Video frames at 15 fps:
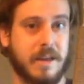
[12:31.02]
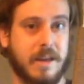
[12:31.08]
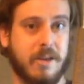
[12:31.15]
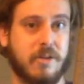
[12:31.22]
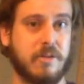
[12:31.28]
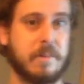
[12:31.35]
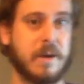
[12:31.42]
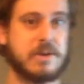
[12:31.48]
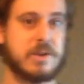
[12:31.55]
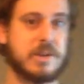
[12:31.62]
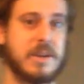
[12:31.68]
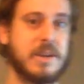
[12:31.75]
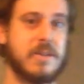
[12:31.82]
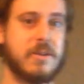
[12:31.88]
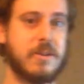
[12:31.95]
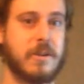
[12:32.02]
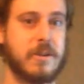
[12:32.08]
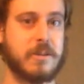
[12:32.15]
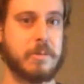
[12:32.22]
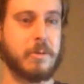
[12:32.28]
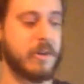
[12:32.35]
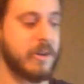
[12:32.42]
especially
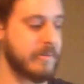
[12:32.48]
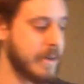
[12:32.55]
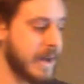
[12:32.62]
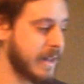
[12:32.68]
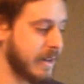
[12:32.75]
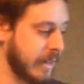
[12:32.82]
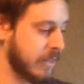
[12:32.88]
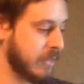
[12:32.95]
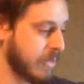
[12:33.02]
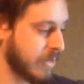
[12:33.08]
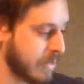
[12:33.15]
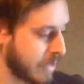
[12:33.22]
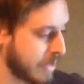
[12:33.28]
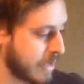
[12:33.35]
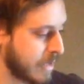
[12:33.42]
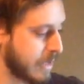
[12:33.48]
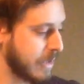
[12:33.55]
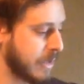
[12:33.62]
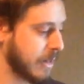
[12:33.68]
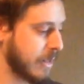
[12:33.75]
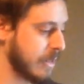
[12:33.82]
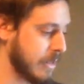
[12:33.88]
considering the point of balance.
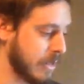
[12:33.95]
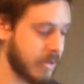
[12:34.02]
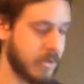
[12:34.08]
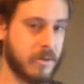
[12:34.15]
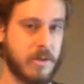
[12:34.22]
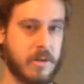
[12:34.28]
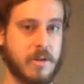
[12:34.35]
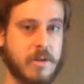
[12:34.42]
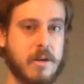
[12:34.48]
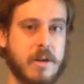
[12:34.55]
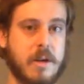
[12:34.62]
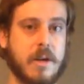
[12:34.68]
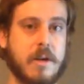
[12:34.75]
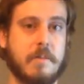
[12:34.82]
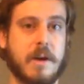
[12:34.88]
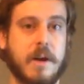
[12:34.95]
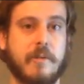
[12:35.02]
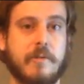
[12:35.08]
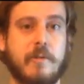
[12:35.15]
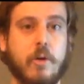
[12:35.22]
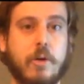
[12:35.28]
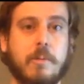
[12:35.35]
It is
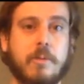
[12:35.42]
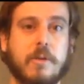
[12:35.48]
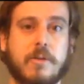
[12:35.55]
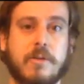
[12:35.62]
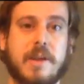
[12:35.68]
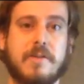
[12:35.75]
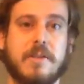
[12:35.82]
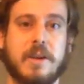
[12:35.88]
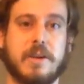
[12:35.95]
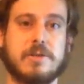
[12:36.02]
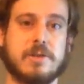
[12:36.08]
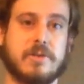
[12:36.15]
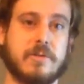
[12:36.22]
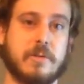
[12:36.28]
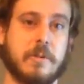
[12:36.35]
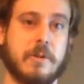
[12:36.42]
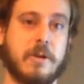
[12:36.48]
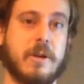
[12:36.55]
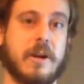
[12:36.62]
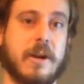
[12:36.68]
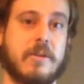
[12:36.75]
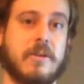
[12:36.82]
about 4.7 inches from the
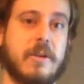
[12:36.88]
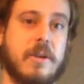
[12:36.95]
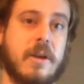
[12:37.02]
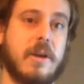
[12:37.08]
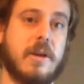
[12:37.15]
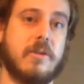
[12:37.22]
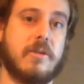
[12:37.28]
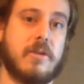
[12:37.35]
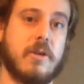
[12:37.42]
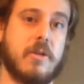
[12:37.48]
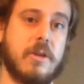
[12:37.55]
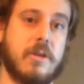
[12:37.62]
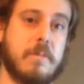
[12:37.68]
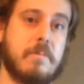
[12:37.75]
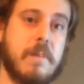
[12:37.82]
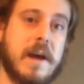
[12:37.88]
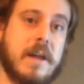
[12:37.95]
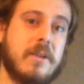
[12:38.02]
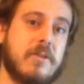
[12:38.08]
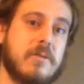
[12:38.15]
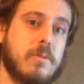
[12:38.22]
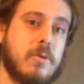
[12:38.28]
cross. So it's
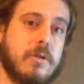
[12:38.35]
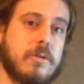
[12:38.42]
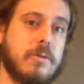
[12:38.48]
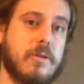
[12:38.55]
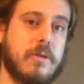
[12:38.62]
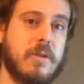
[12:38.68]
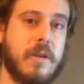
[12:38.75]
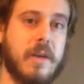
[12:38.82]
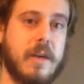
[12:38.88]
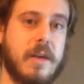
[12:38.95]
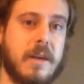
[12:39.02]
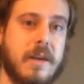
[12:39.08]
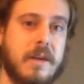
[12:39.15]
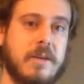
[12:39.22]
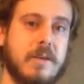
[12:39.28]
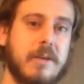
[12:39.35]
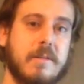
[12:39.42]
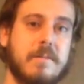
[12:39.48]
balanced more towards the hand.